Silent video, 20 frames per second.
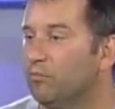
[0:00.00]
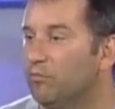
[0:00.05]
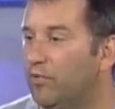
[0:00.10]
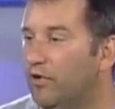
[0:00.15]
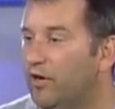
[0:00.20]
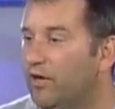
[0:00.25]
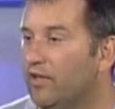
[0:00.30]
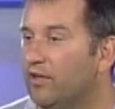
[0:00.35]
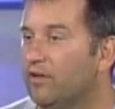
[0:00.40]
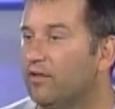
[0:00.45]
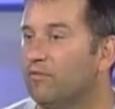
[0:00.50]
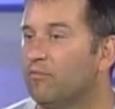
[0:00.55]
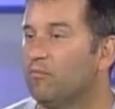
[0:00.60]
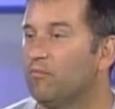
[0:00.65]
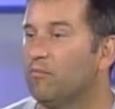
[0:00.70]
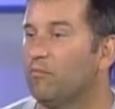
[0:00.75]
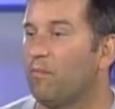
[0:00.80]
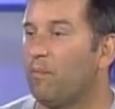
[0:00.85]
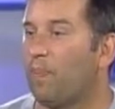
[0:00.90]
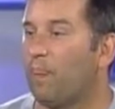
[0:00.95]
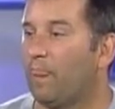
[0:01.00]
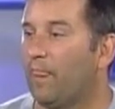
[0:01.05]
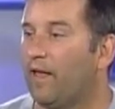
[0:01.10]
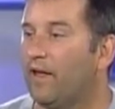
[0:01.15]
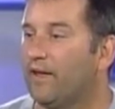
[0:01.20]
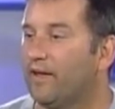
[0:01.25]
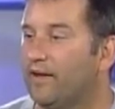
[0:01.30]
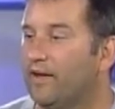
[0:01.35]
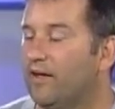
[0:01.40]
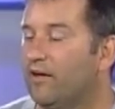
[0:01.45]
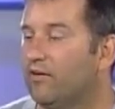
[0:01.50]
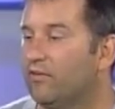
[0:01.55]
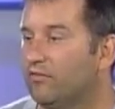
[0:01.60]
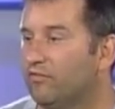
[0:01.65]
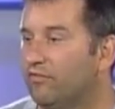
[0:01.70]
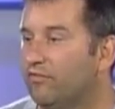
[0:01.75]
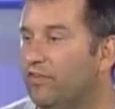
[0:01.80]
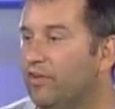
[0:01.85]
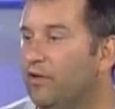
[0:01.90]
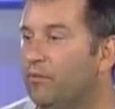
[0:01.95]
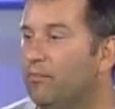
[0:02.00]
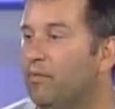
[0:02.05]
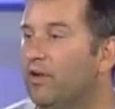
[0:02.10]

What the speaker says: But I can now feed